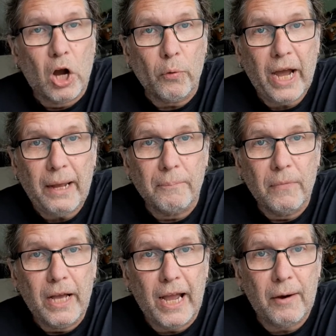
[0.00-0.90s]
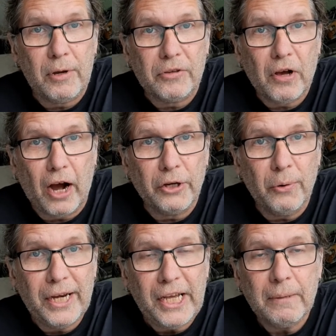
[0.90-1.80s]
Okay, Aries, are you
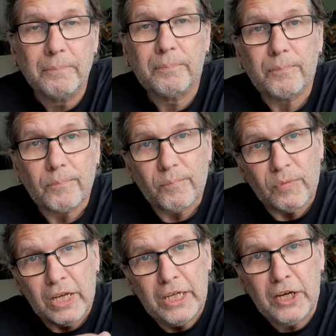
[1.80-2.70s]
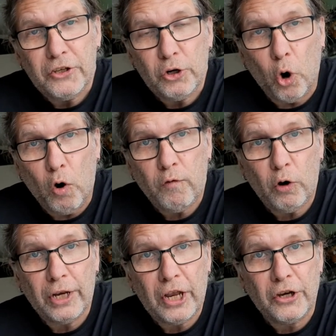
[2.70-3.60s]
ready? Here's your
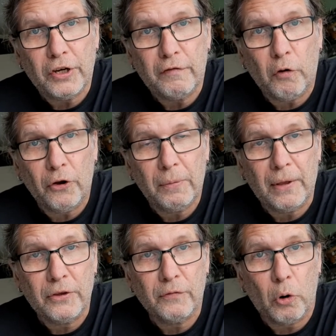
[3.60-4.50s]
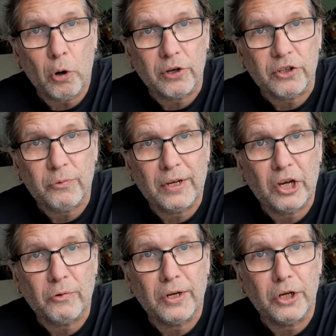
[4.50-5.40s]
overall energy for the month of August
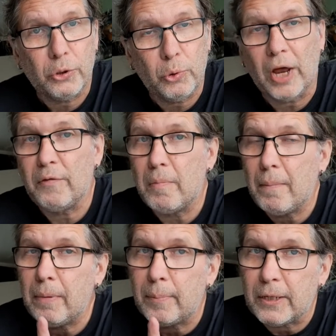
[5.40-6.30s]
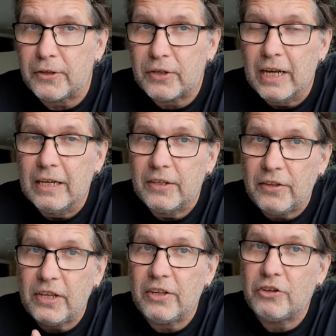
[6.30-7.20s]
2022. And remember, please,
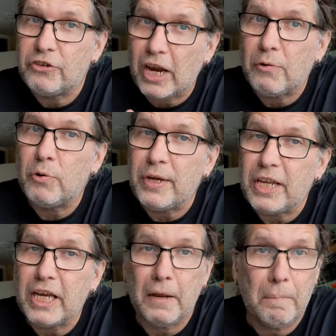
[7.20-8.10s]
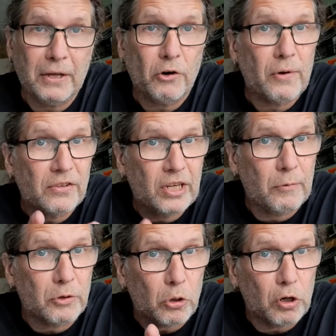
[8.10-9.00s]
this is a general reading. It may not resonate
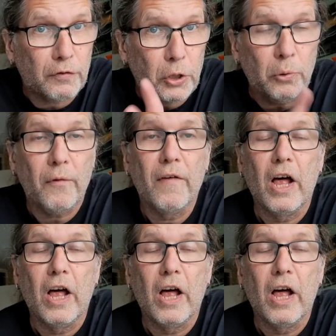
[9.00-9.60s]
with all of you,